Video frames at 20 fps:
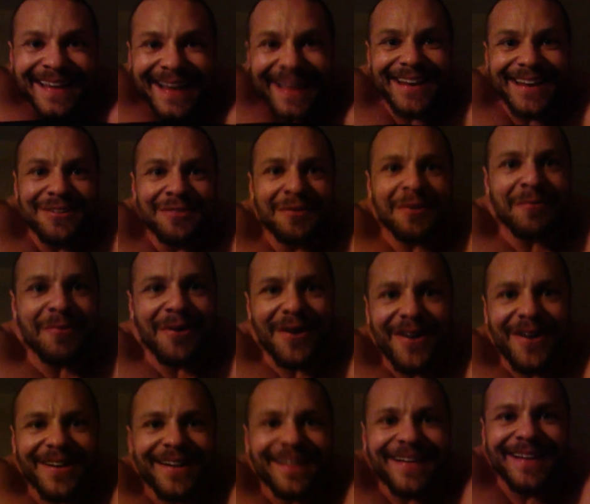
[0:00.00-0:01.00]
And you were
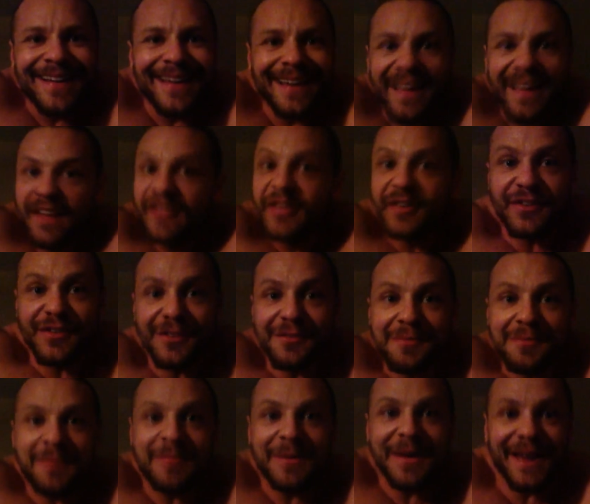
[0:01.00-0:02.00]
wrong. And this
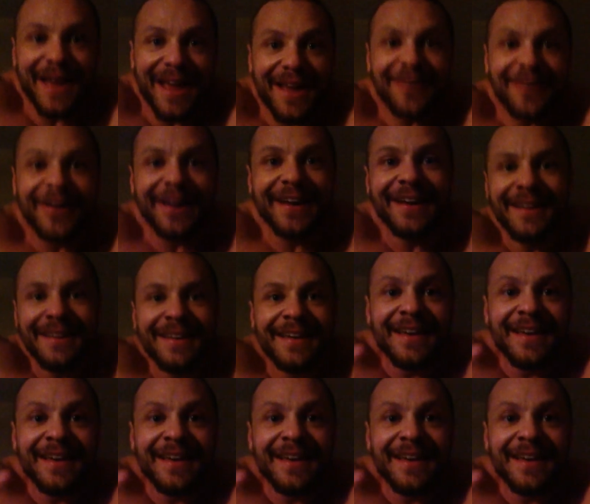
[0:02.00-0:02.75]
isn't me being angry.